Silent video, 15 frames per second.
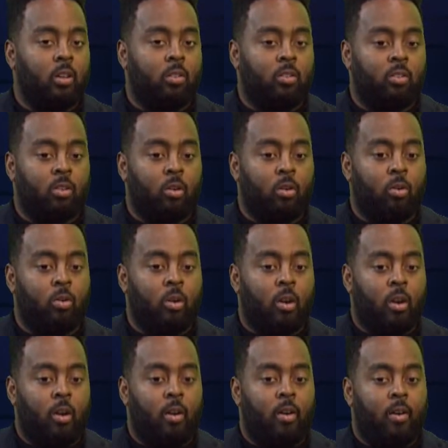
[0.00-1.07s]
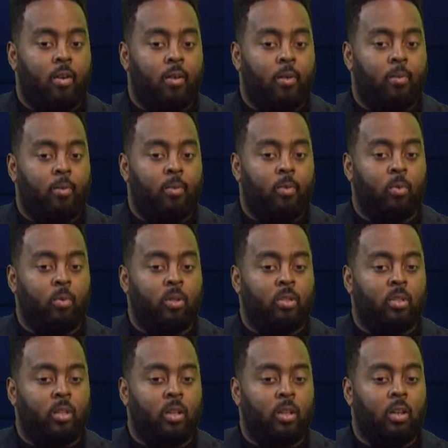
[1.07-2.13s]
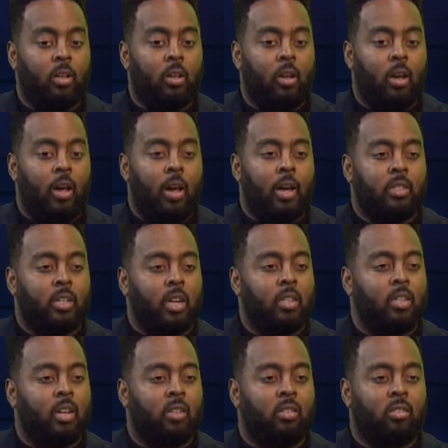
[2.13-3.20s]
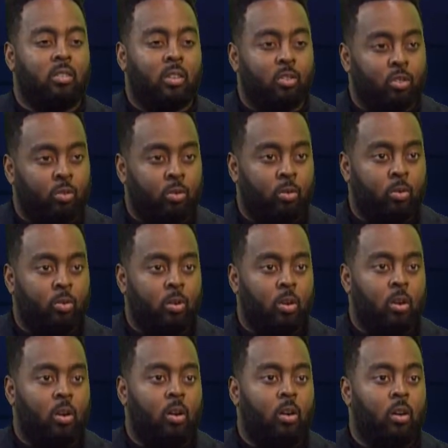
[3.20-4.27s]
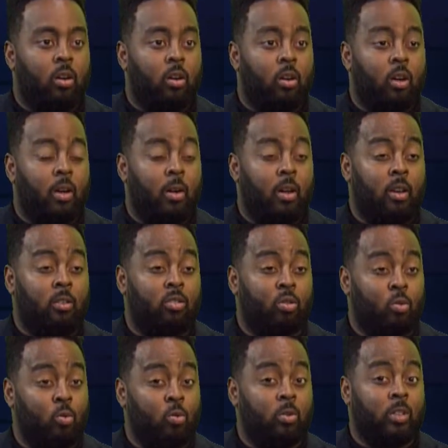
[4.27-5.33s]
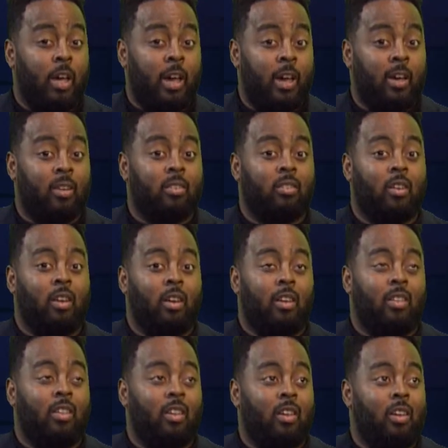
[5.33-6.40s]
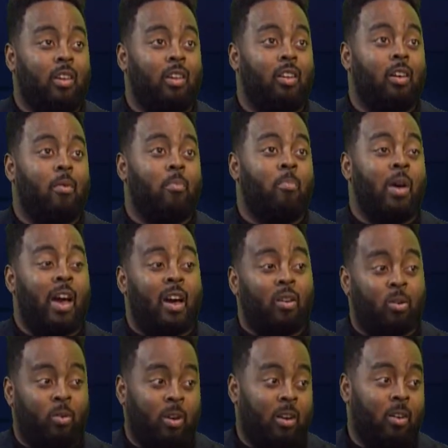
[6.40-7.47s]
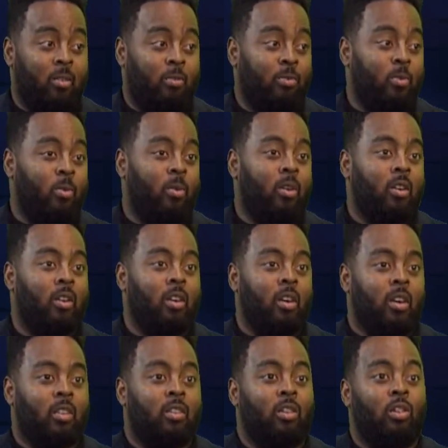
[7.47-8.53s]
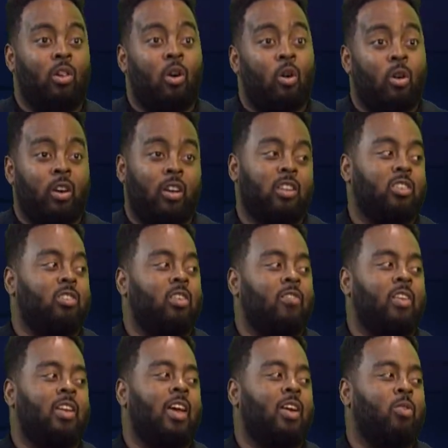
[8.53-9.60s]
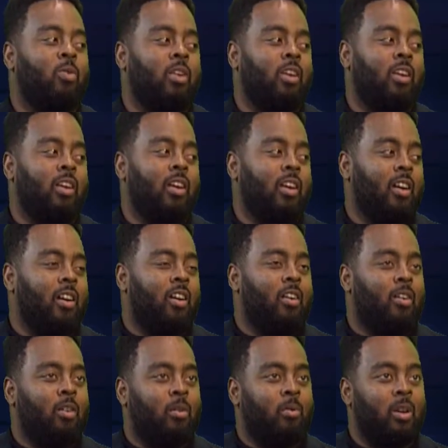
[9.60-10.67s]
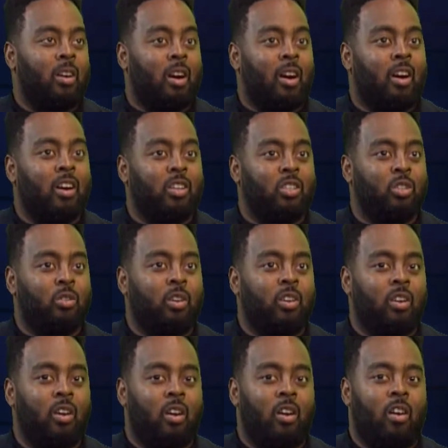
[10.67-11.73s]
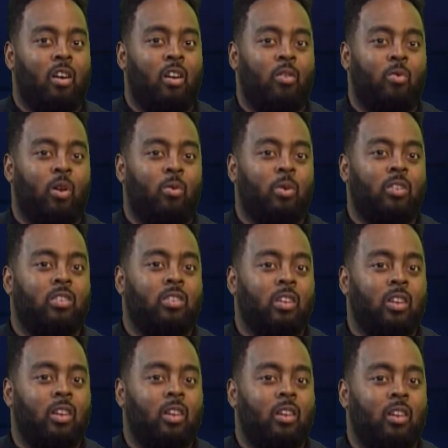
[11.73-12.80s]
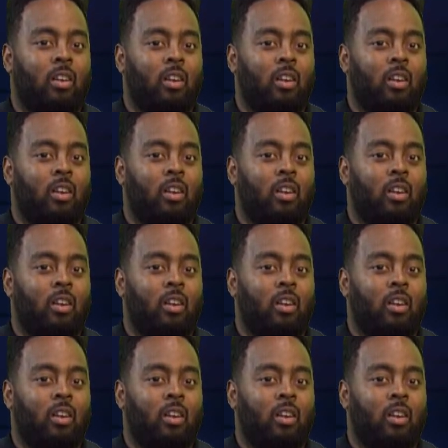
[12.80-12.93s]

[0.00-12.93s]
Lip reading: And so we see education as central, and schools as the battleground for the long history of inequity in our country, where we see